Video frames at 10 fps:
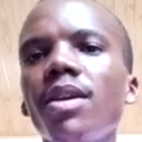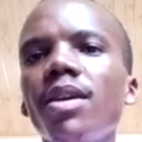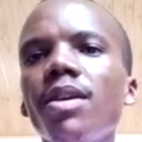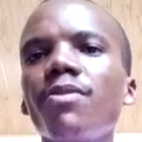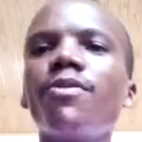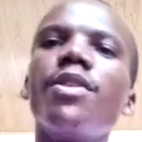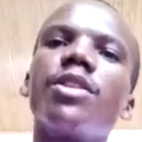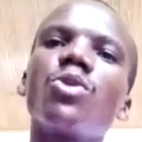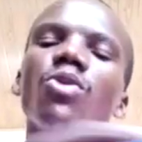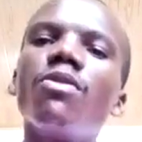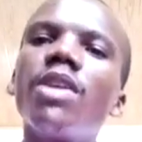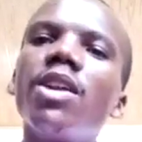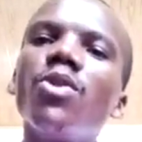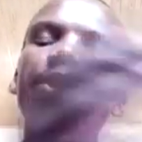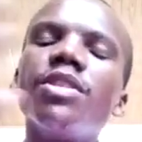if the school
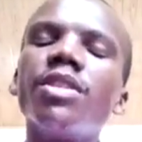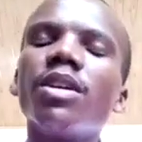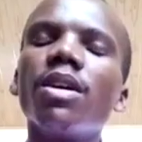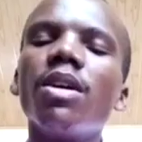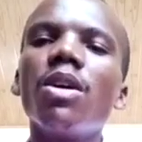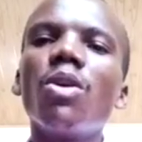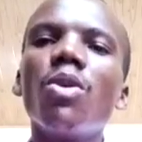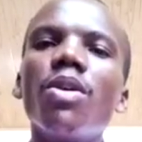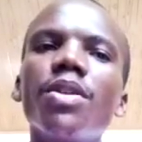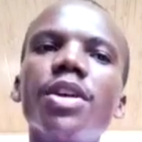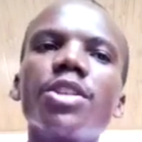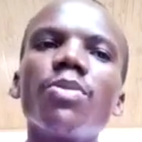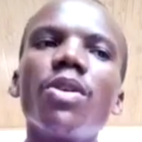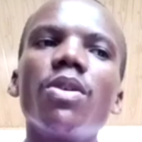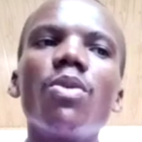value is 1
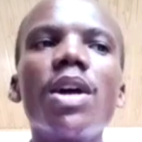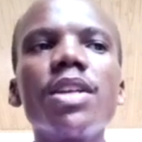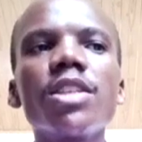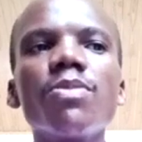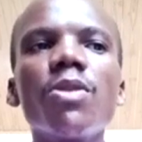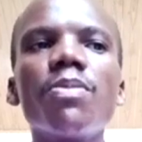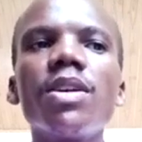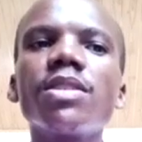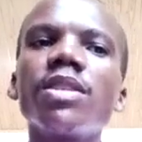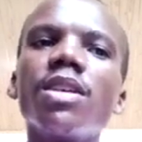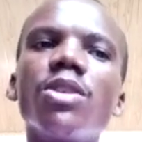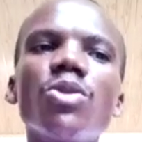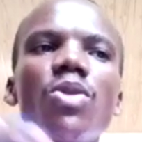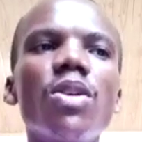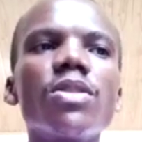decimal places and
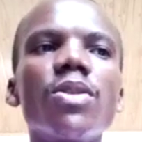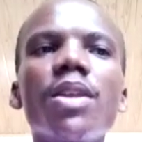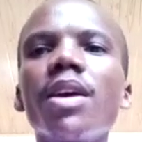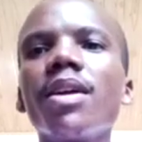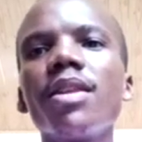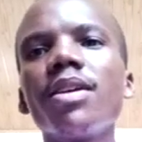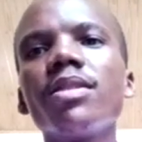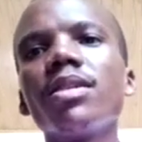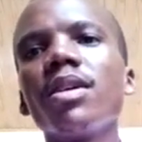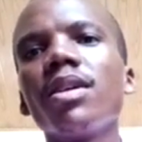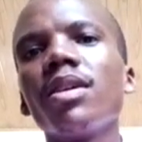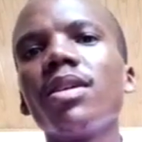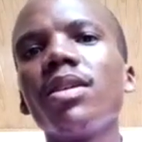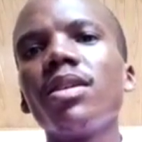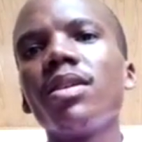you also there, then
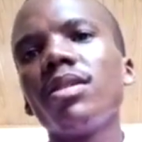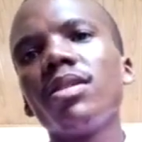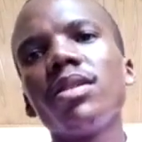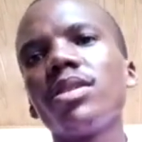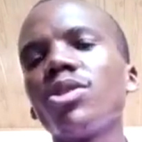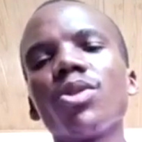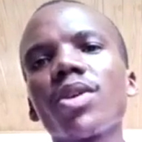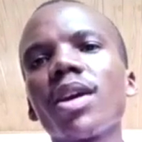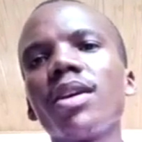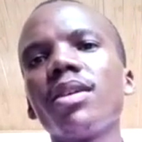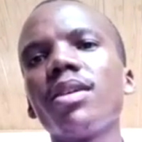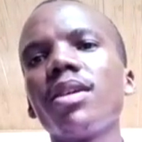it is okay.